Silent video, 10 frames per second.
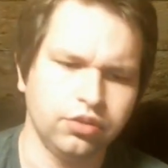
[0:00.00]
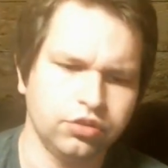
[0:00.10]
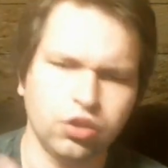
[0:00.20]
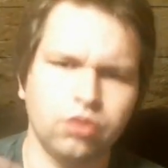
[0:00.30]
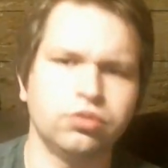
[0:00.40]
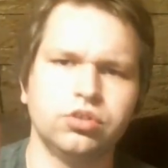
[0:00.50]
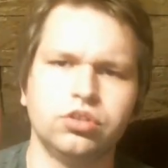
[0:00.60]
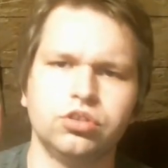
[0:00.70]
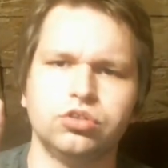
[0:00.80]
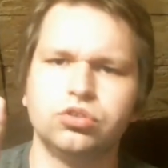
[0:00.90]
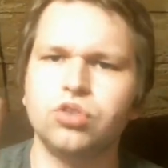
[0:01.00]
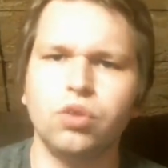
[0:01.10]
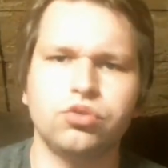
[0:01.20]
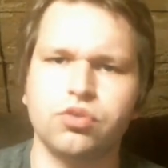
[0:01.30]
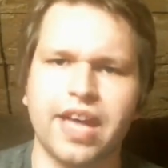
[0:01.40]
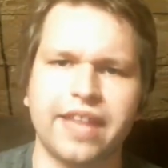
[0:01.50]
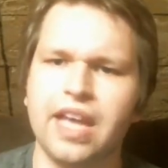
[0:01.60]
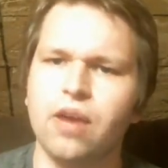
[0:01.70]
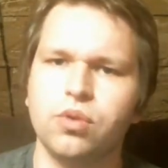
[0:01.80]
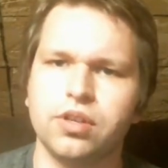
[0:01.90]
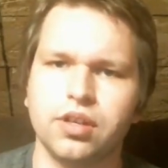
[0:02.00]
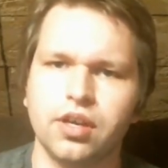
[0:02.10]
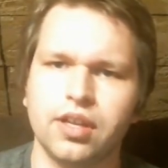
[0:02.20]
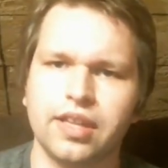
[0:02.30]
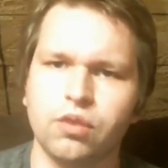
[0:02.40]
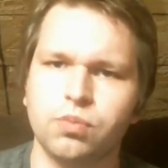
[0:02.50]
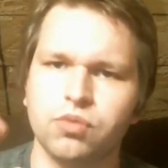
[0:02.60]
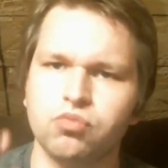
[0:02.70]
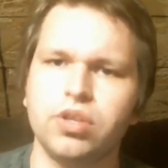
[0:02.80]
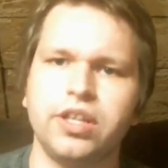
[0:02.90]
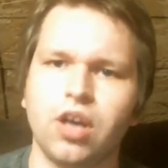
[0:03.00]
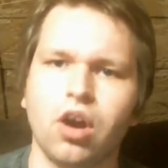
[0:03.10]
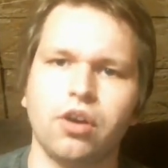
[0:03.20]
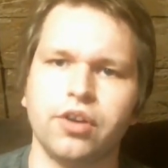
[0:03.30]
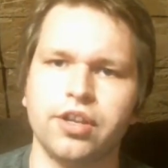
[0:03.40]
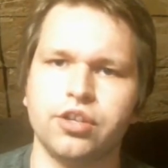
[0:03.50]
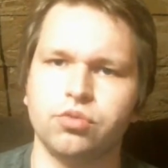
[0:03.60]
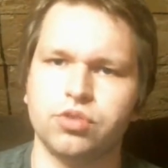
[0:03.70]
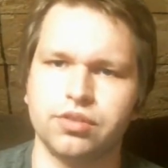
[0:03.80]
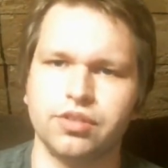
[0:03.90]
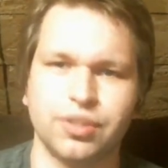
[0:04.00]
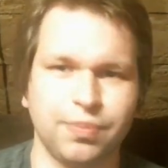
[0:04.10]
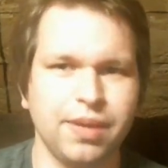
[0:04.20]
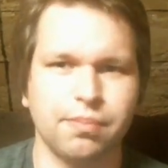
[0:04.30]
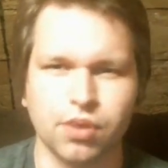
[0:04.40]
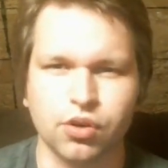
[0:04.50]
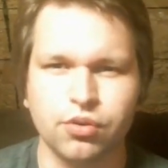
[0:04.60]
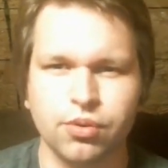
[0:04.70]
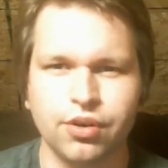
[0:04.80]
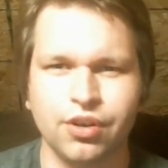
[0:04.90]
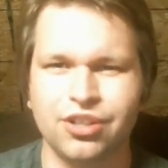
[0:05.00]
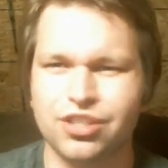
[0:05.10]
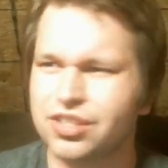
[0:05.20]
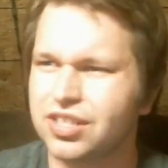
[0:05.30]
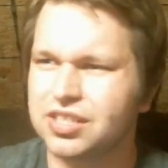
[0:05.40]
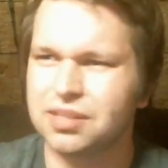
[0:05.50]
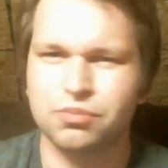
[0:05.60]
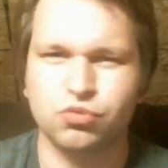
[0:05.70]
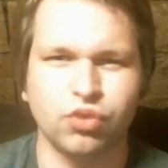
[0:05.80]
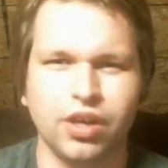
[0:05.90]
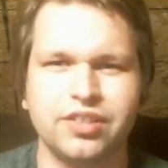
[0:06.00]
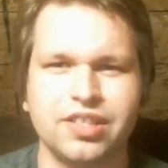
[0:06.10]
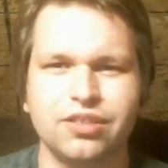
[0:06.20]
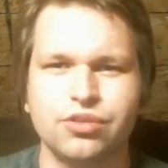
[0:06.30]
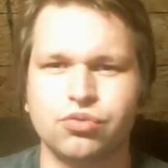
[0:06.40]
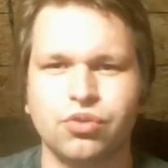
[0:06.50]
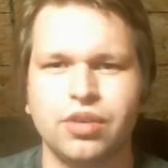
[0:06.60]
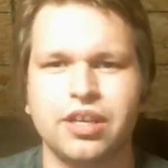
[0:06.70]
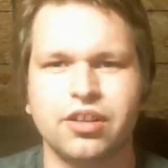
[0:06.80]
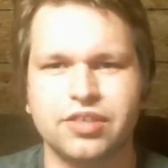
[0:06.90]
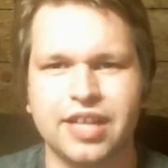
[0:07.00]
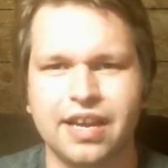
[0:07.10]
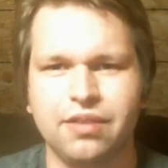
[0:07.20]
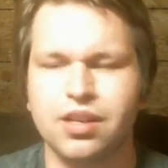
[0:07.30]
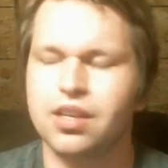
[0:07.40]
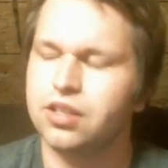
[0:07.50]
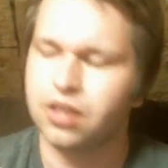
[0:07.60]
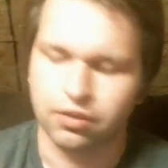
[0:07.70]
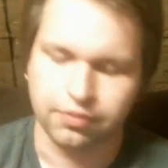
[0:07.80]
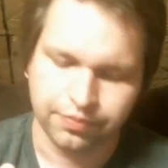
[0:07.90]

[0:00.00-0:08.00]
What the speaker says: Don't do that. That would be really hard on you to be a murderer just because some drug dealer's ruining your town. No.